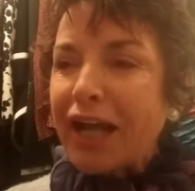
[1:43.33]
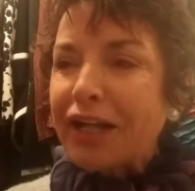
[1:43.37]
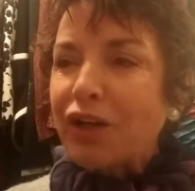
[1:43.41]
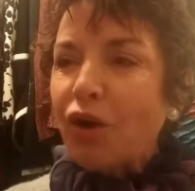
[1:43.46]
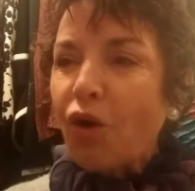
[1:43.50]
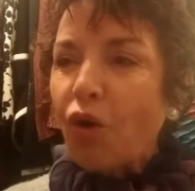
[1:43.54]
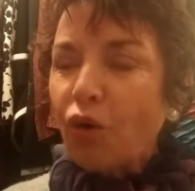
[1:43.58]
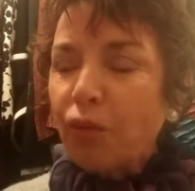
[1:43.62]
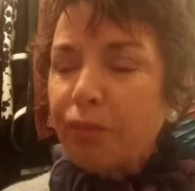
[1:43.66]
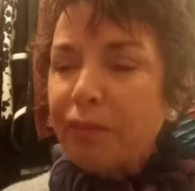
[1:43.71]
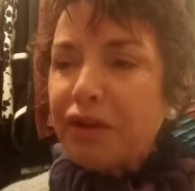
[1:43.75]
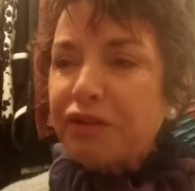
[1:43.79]

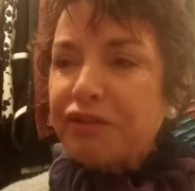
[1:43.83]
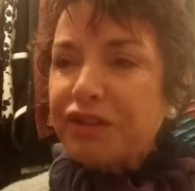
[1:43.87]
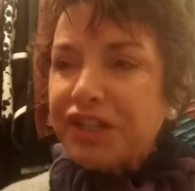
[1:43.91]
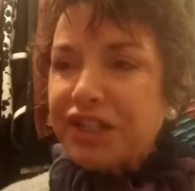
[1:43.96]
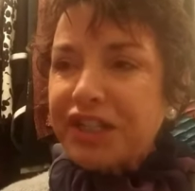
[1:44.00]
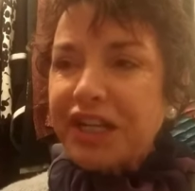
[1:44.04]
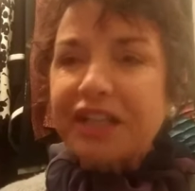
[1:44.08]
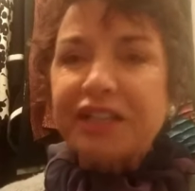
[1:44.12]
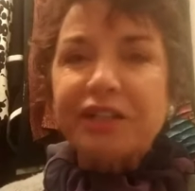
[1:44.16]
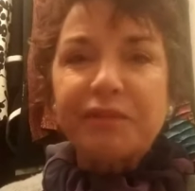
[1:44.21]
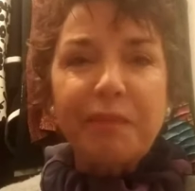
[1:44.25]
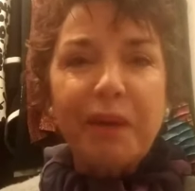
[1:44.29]
and
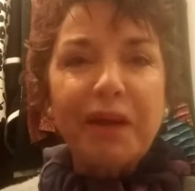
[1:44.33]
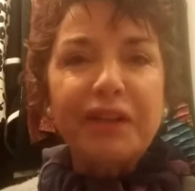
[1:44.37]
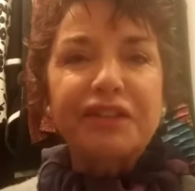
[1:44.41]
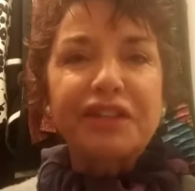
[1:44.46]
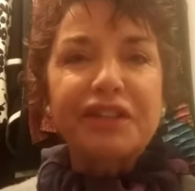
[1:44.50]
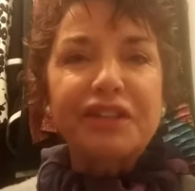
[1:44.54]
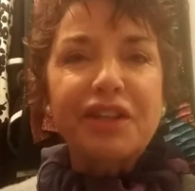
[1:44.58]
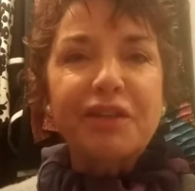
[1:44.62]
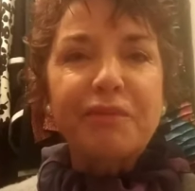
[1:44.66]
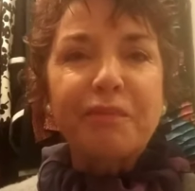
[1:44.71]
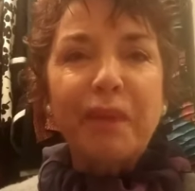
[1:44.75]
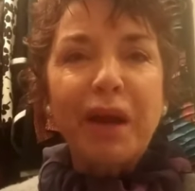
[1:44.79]
almost six
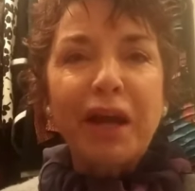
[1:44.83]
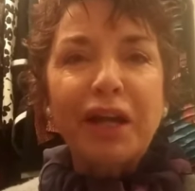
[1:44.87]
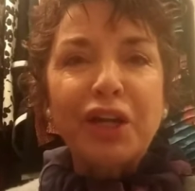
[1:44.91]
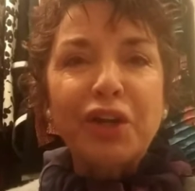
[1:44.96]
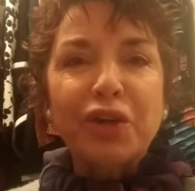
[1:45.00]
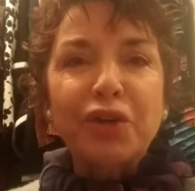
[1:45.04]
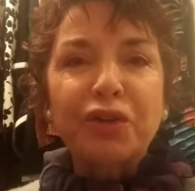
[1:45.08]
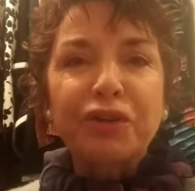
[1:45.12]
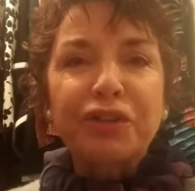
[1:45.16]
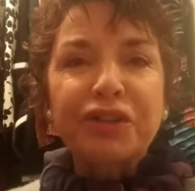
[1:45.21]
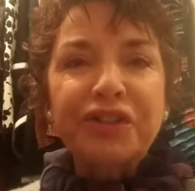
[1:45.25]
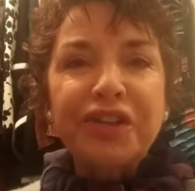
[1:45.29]
months that my
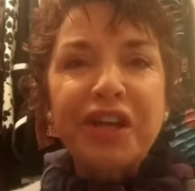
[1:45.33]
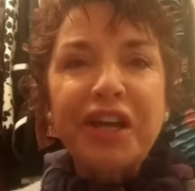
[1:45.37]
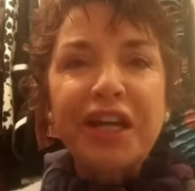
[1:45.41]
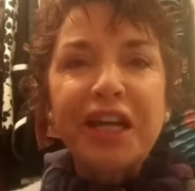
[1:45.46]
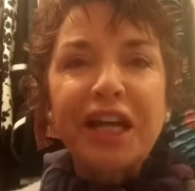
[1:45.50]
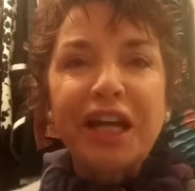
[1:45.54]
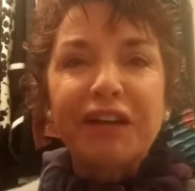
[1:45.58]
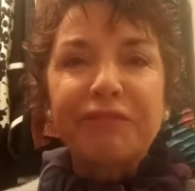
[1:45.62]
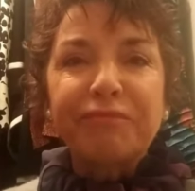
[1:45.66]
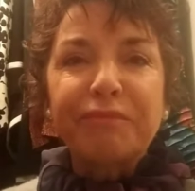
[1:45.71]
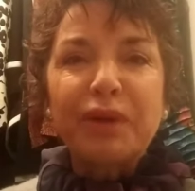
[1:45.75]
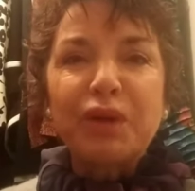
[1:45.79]
girls
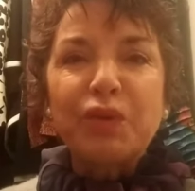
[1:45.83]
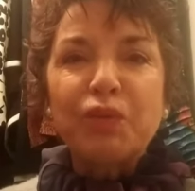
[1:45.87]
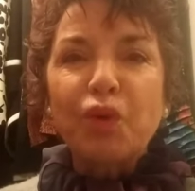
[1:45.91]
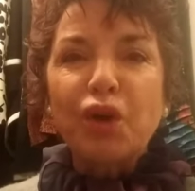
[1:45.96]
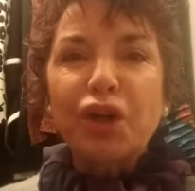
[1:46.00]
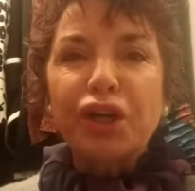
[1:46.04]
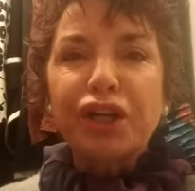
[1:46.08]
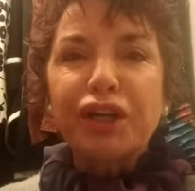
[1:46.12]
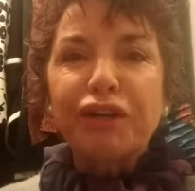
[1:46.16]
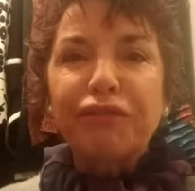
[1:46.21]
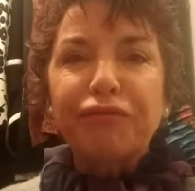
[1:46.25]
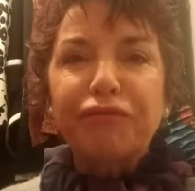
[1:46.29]
have been
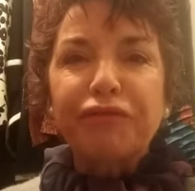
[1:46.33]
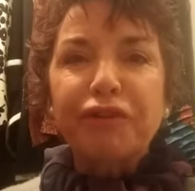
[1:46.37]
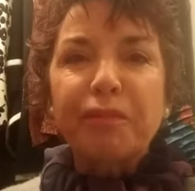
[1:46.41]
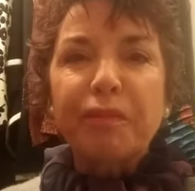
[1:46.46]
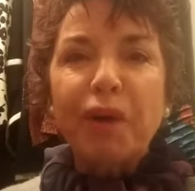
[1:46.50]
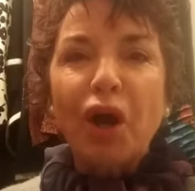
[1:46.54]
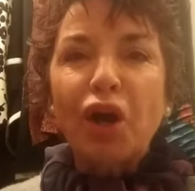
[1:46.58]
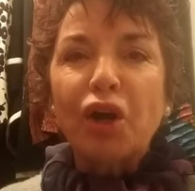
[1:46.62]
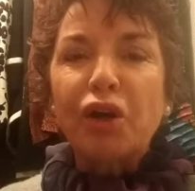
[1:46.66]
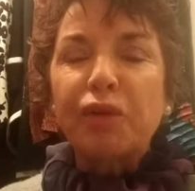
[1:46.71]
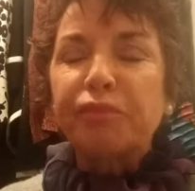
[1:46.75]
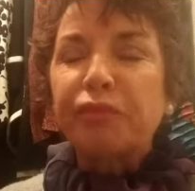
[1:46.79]
working
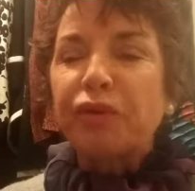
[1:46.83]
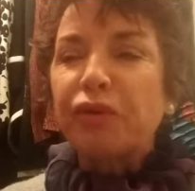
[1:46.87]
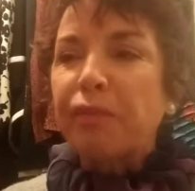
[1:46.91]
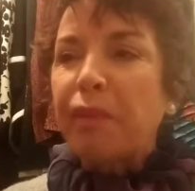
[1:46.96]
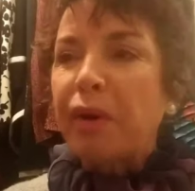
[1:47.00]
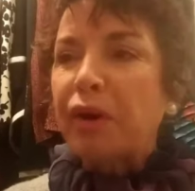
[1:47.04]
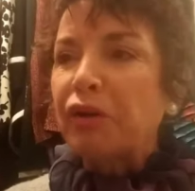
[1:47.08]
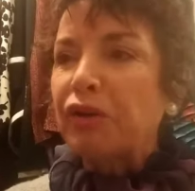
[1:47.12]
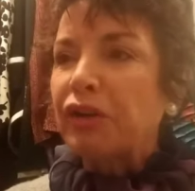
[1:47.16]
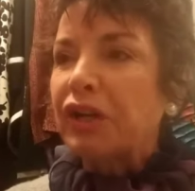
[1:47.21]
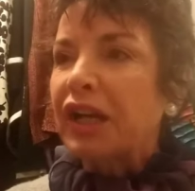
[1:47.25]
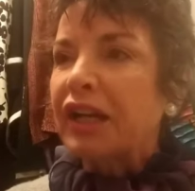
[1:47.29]
from home
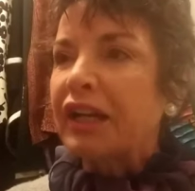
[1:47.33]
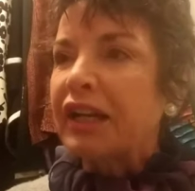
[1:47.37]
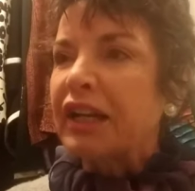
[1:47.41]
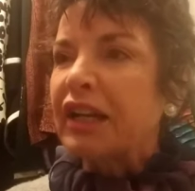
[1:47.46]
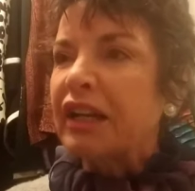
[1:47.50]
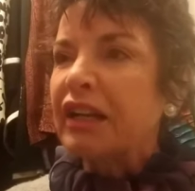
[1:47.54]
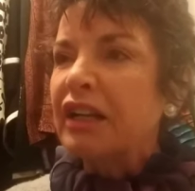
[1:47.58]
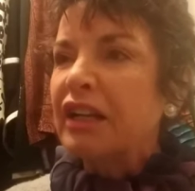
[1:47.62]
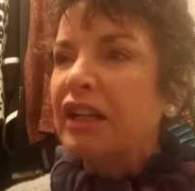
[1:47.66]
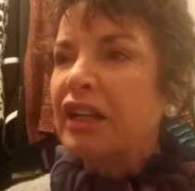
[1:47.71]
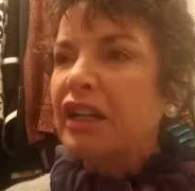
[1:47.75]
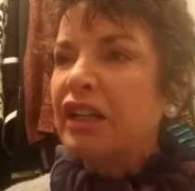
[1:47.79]

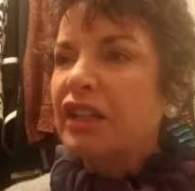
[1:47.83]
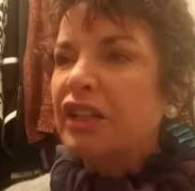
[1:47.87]
remotely